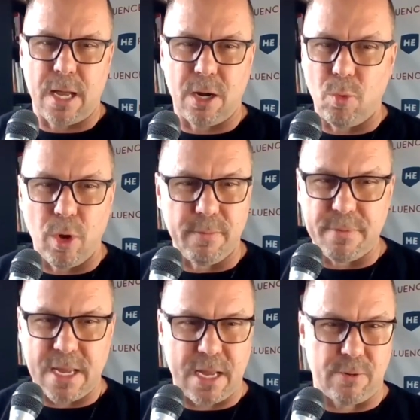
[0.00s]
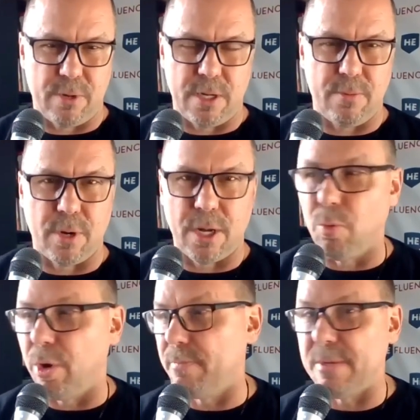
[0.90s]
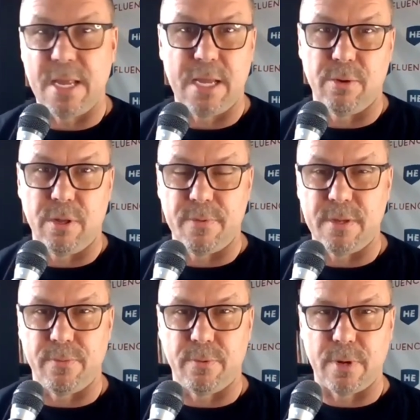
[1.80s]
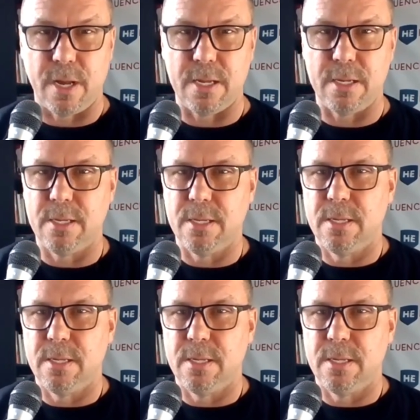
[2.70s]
I don't want to be angry anymore. I don't want to be angry at people, right?